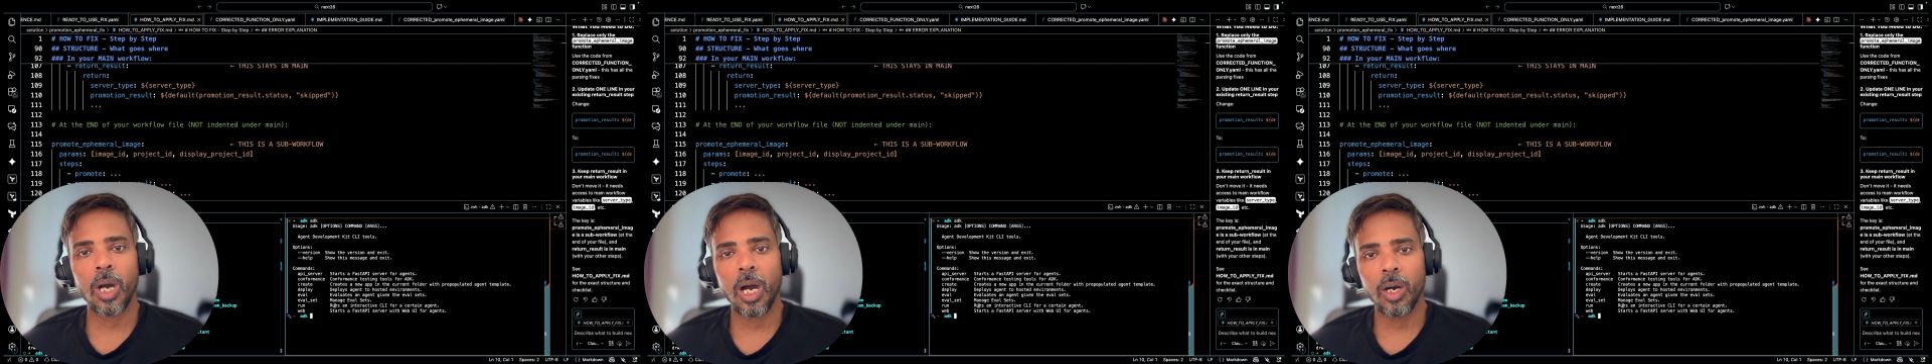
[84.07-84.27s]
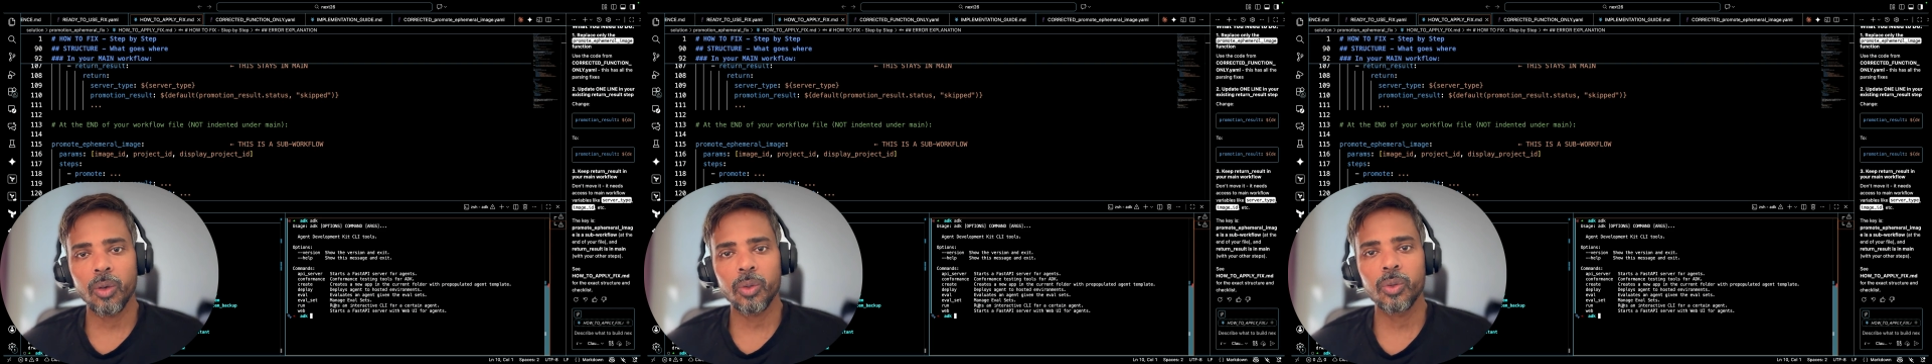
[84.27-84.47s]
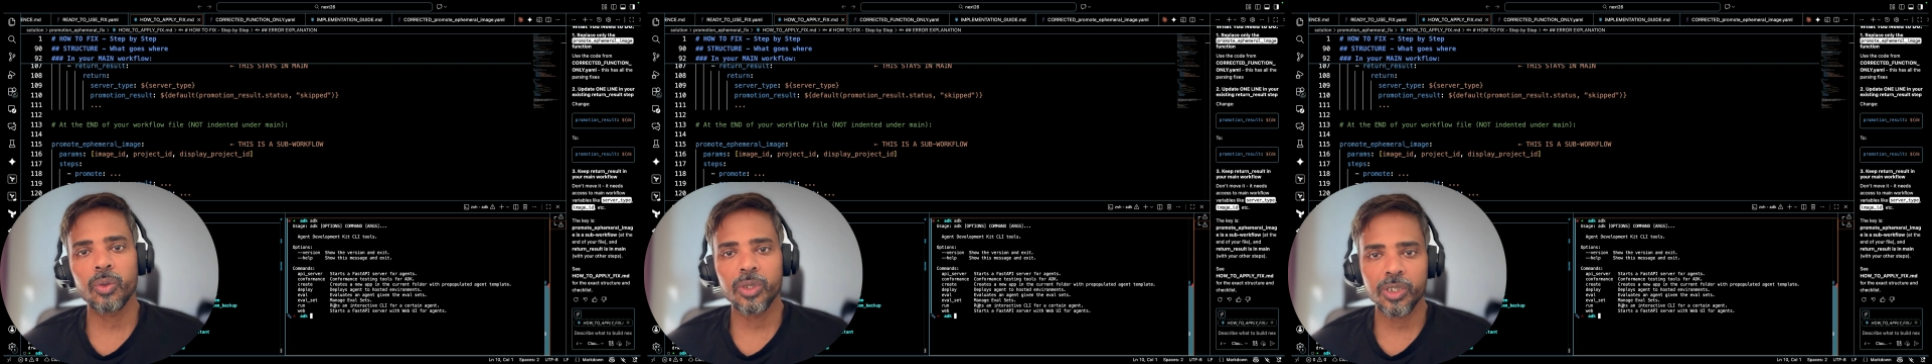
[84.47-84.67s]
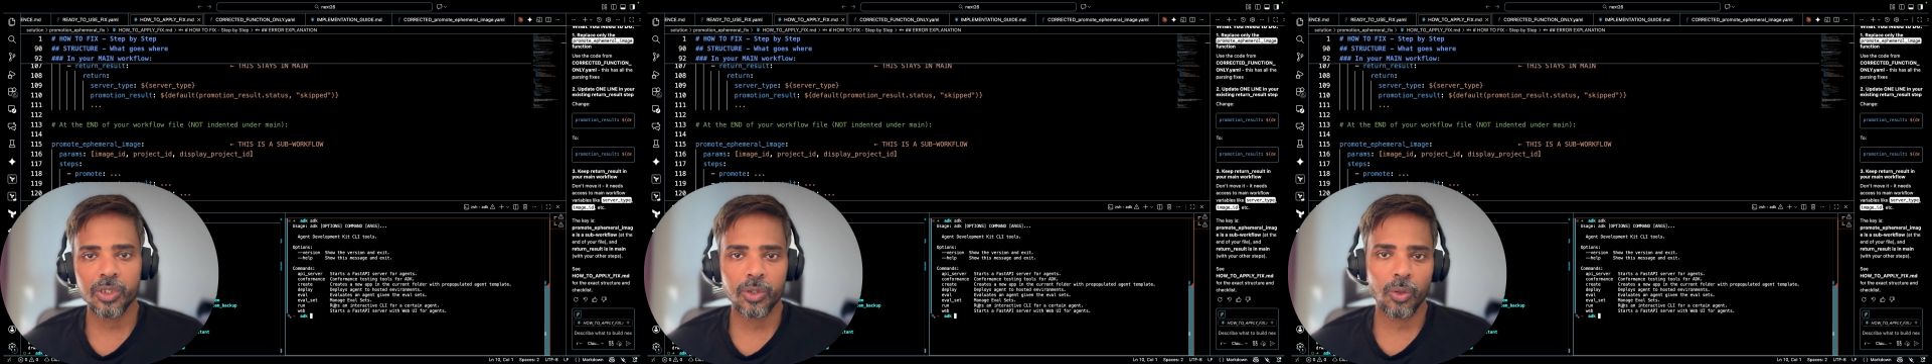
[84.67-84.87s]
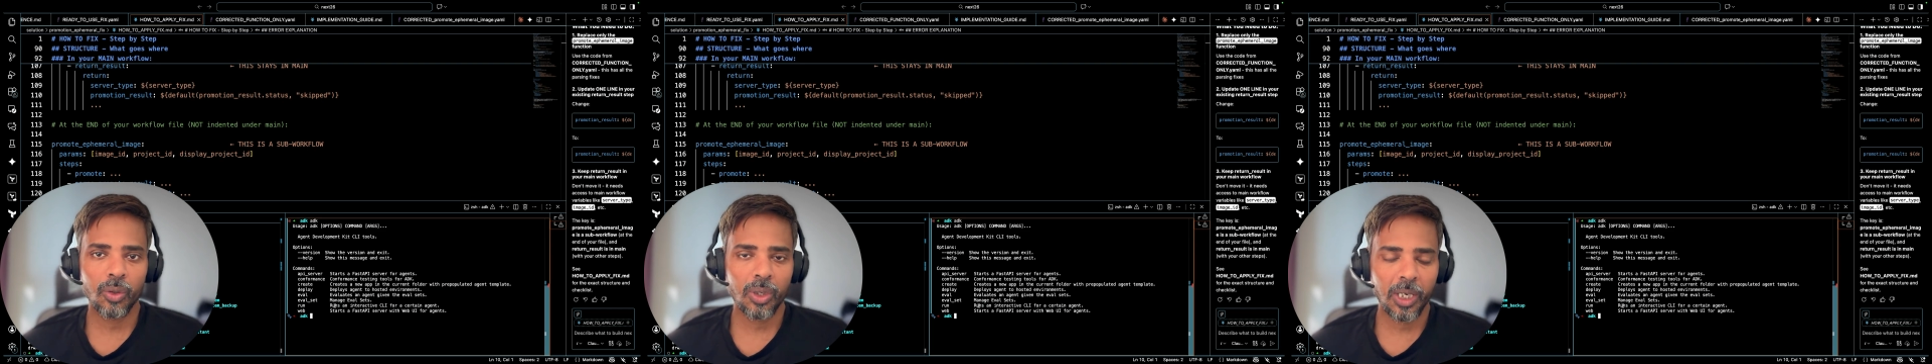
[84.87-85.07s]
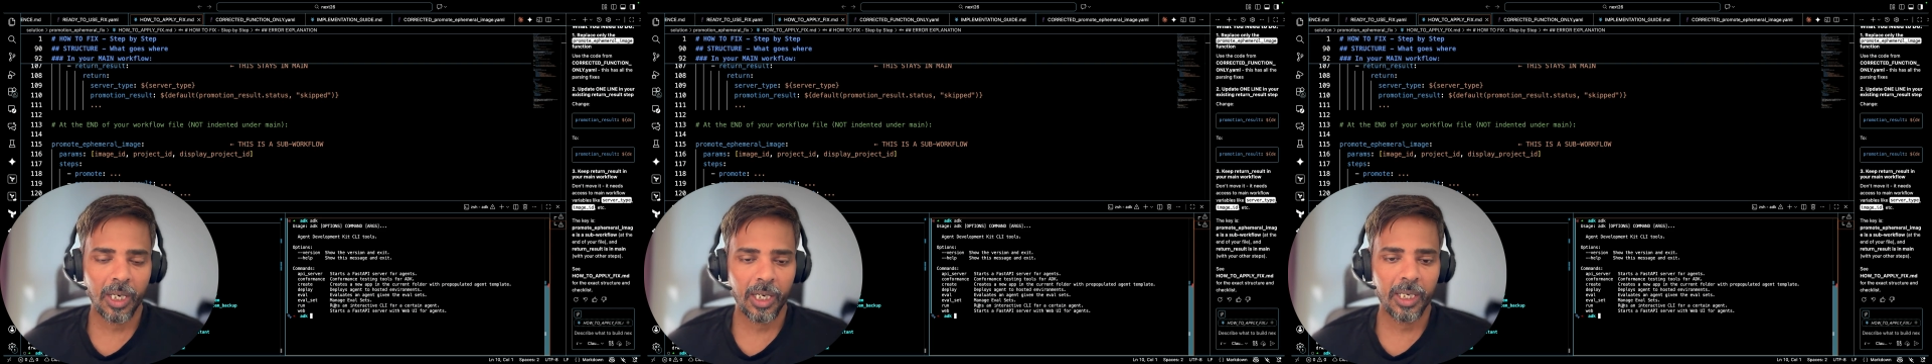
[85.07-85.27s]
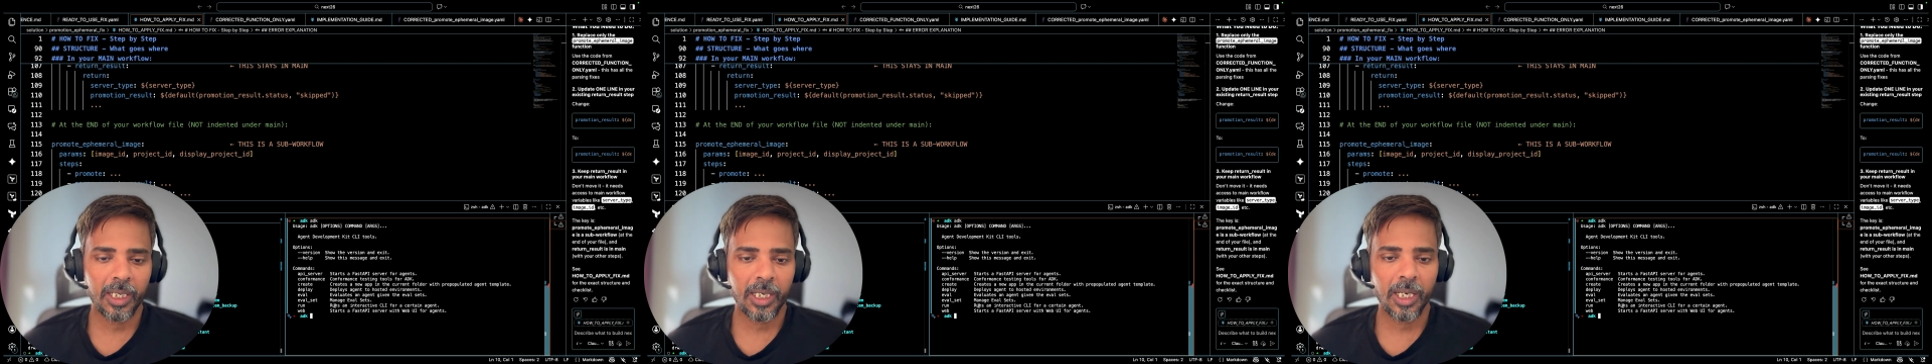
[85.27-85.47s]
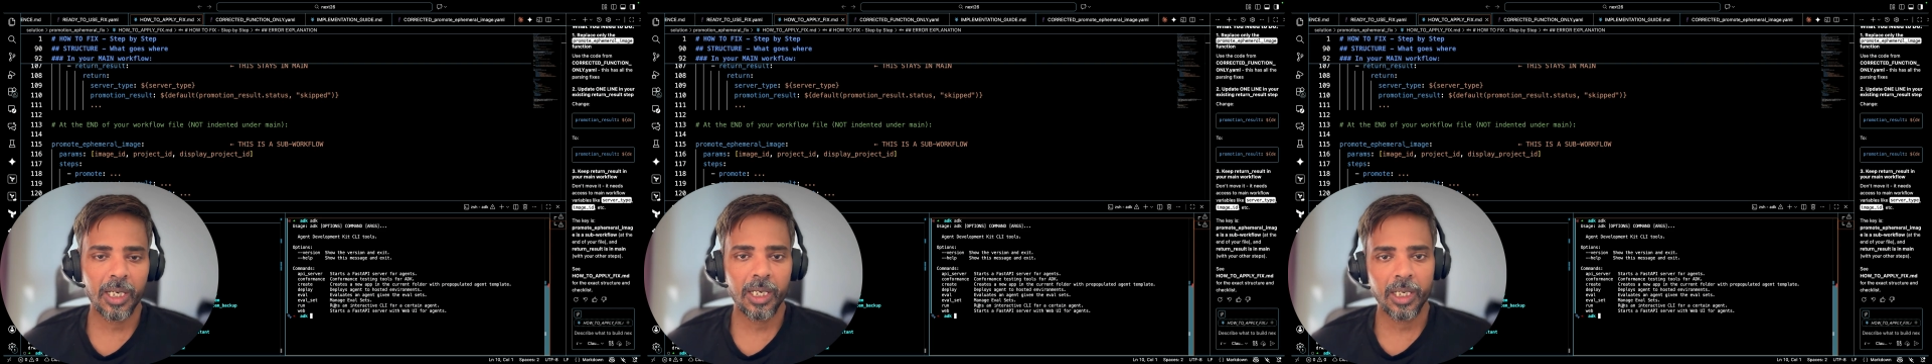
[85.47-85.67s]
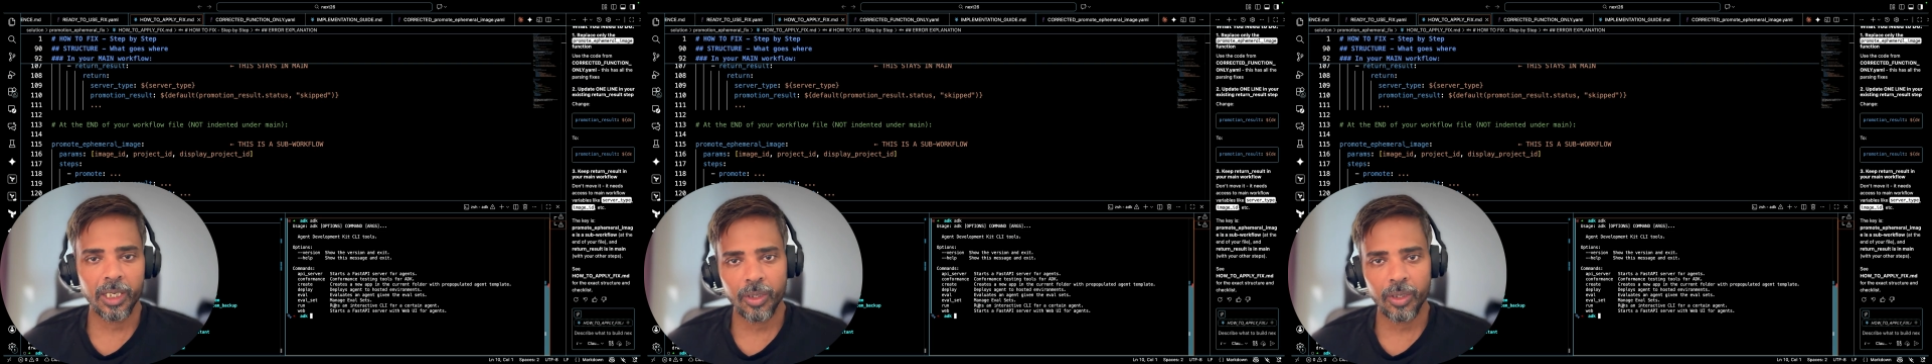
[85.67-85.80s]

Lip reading: how to install ADK